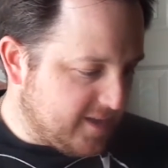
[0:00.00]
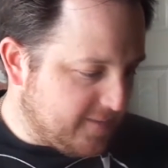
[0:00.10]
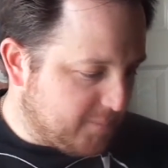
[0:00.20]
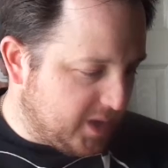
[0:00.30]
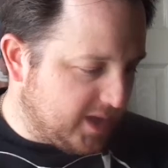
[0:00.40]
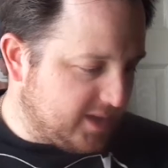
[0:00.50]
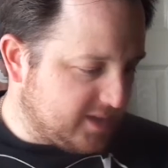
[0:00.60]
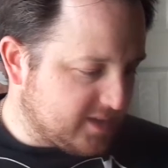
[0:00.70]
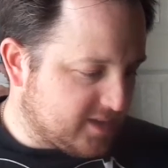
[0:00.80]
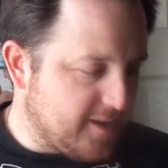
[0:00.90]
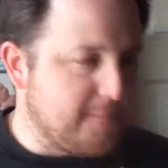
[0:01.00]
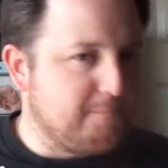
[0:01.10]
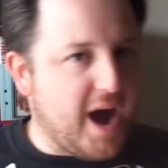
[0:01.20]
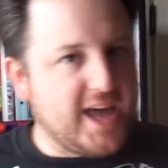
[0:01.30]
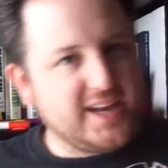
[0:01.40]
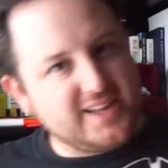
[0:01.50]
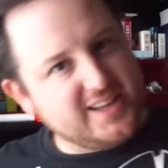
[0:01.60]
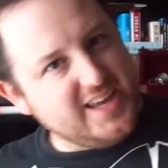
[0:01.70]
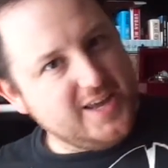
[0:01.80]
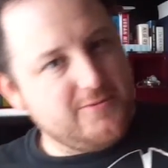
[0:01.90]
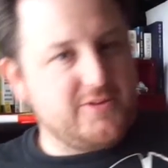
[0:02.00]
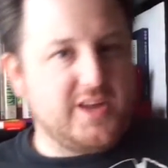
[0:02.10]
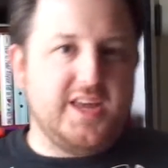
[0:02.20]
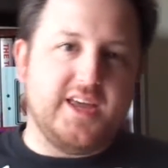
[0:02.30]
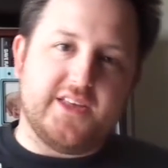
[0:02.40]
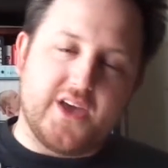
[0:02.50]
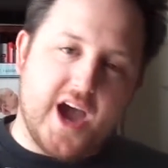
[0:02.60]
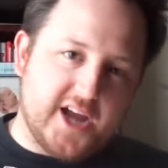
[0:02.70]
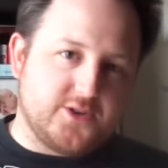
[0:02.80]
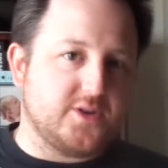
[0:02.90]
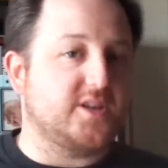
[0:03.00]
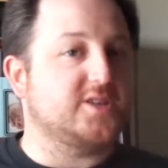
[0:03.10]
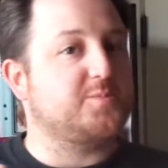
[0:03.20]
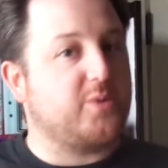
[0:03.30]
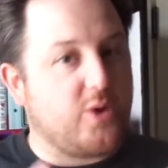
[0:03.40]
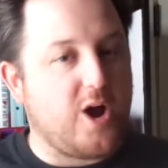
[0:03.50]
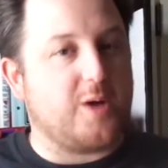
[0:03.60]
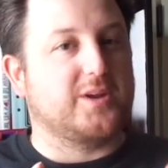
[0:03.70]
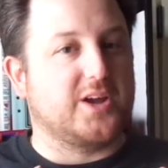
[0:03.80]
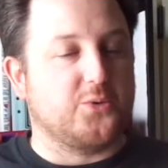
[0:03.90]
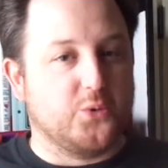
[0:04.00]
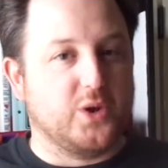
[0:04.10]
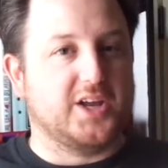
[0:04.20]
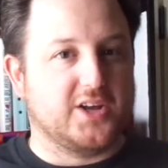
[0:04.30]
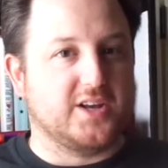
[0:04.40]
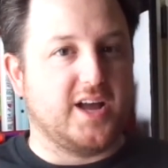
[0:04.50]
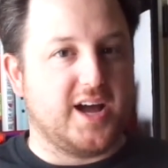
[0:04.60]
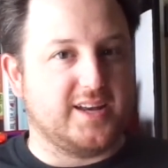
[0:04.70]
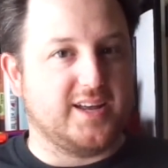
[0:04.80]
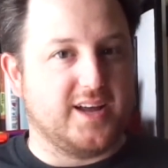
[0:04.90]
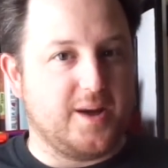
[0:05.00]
But combining the EV and the hydrogen is probably a really good idea.